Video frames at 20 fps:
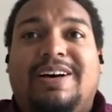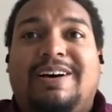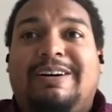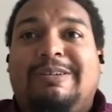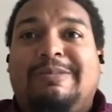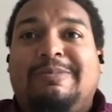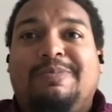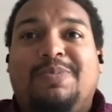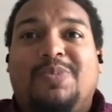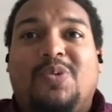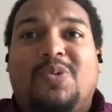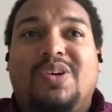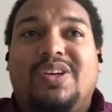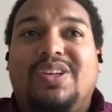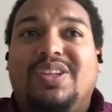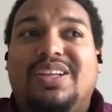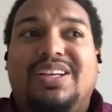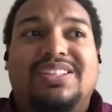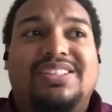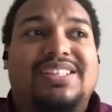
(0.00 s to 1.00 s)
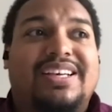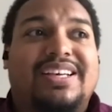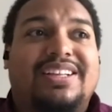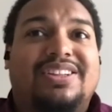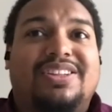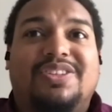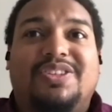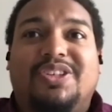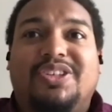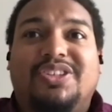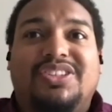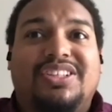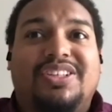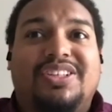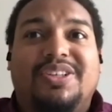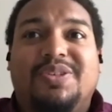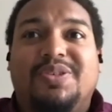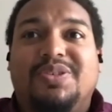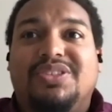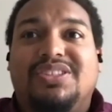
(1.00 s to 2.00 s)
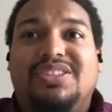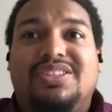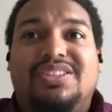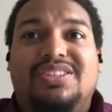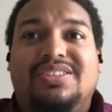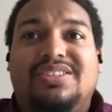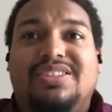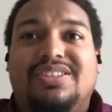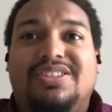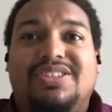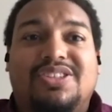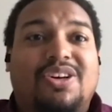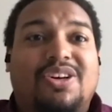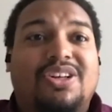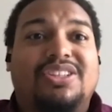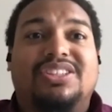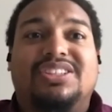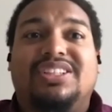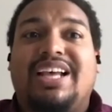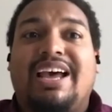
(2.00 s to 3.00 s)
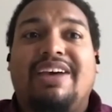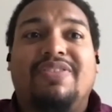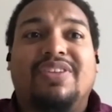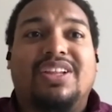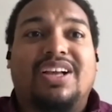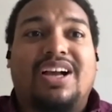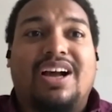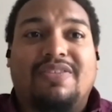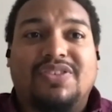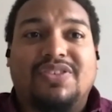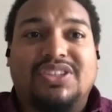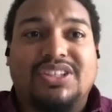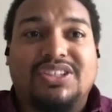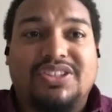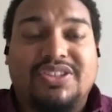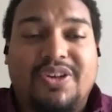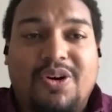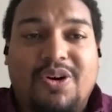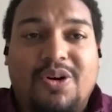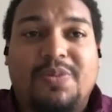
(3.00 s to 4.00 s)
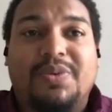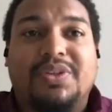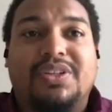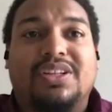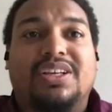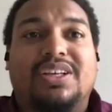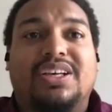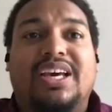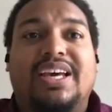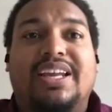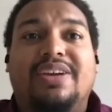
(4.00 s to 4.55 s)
One of the things that the church can do is to start just having the conversation openly.